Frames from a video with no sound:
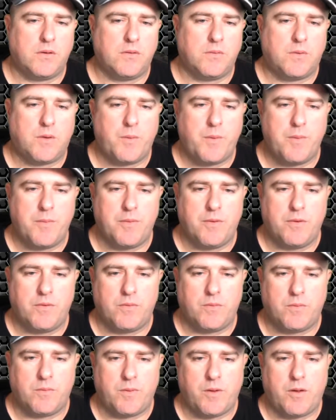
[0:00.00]

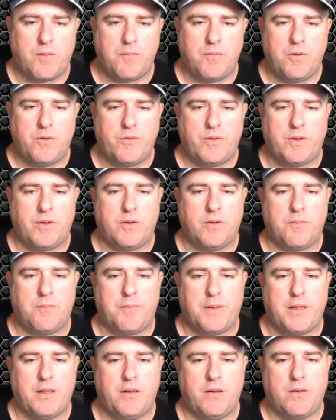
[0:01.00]
We're not moving the
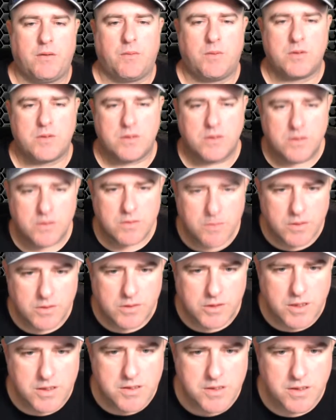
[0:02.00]
bed knives.
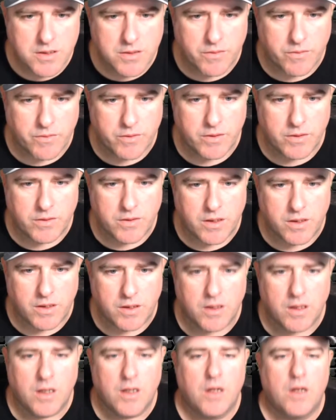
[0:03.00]
Adjusting the reel to the.
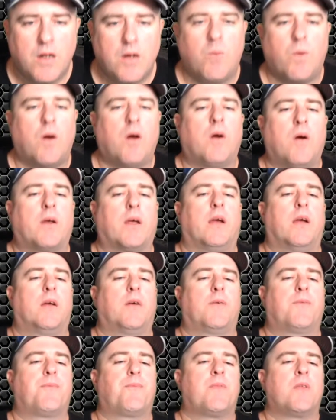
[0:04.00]
Okay.
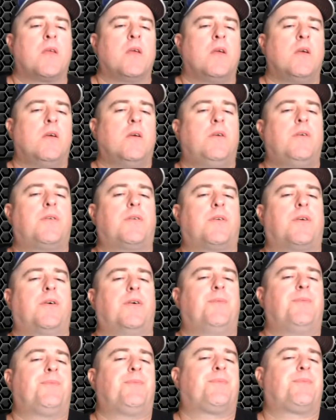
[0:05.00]

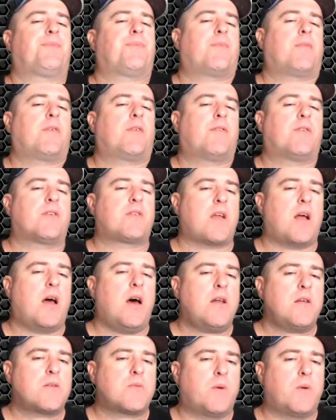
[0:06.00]
So, for
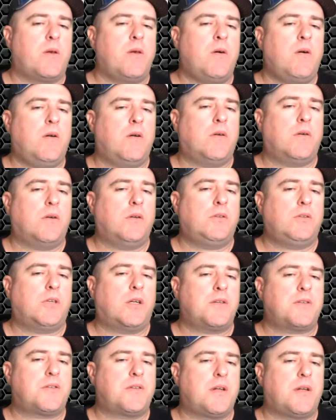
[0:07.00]
starters, we're not
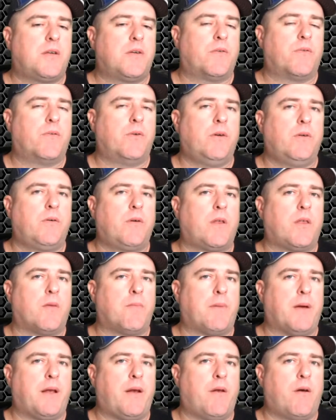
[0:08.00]
adjusting the reel to the
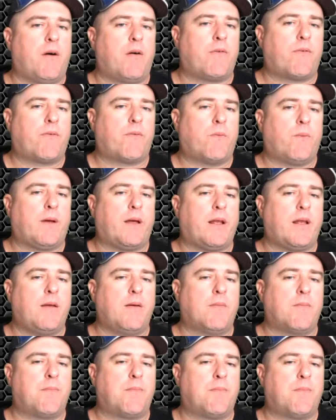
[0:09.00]
bed knife. We're
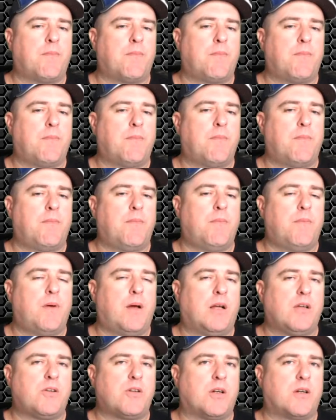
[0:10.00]
gonna
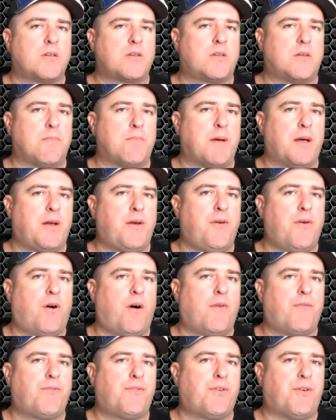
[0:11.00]
adjust the bed
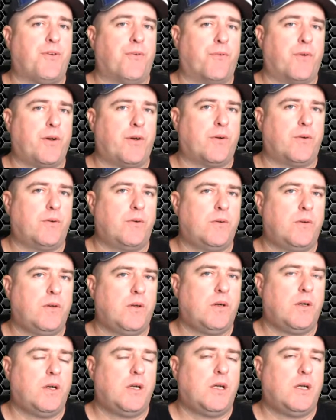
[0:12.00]
knife to the reel,
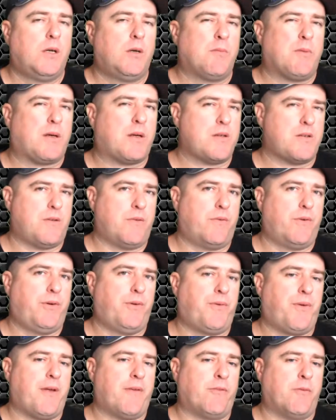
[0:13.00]
because the
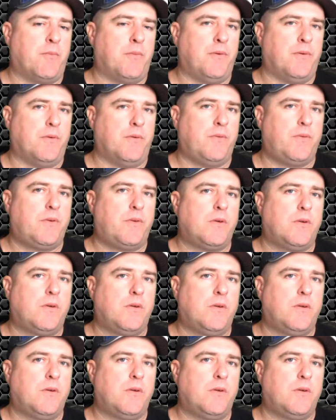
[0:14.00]
reel never moves.